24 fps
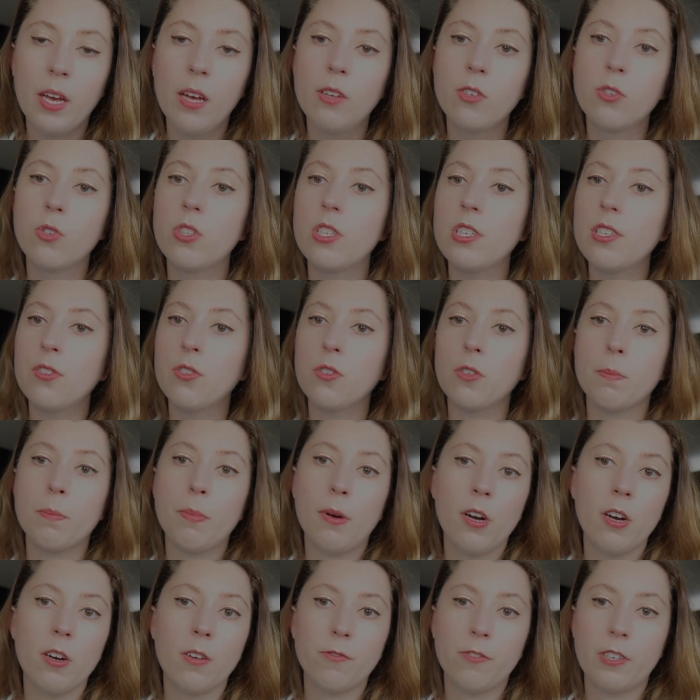So these are
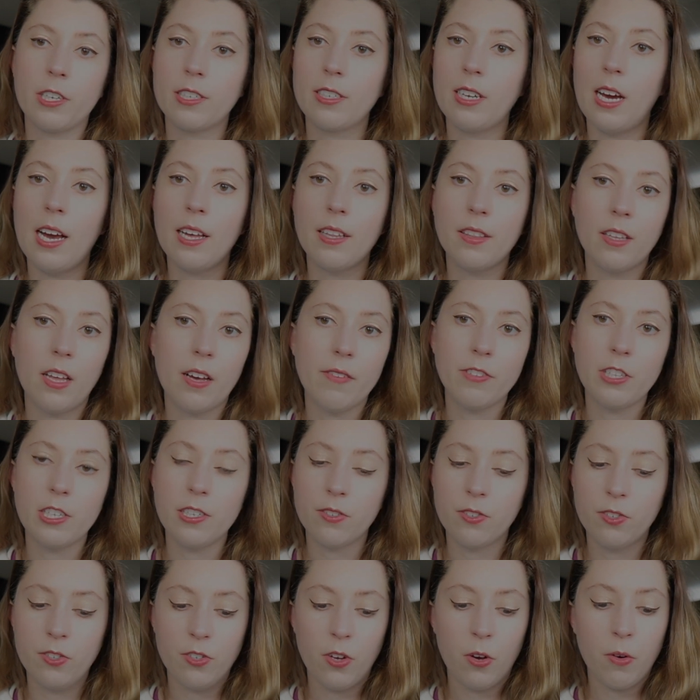perfect. I love these
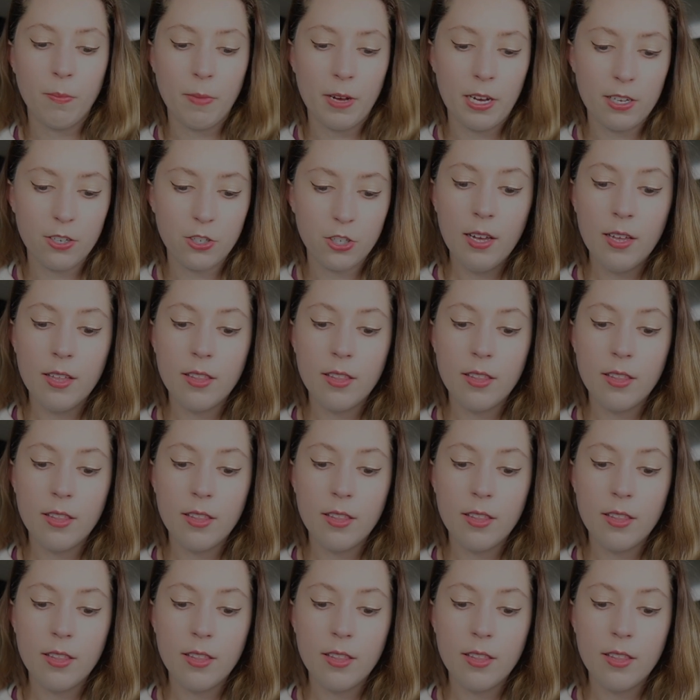so much.